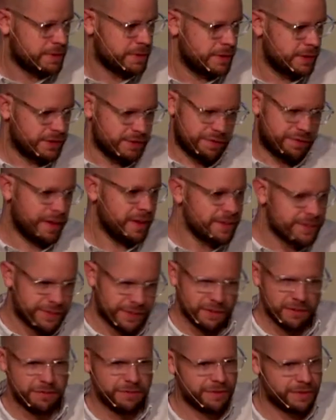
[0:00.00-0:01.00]
is
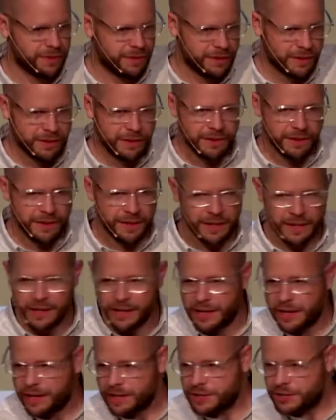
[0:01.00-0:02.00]
offensive
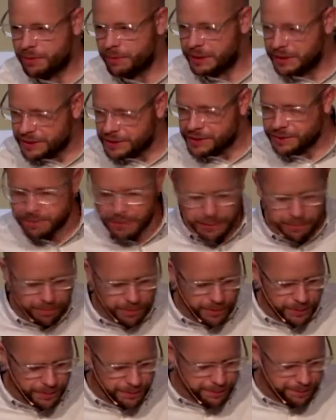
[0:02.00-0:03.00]
to religious
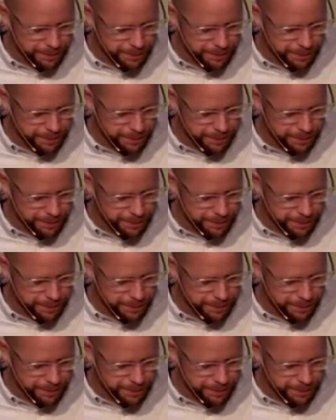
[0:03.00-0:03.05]
people.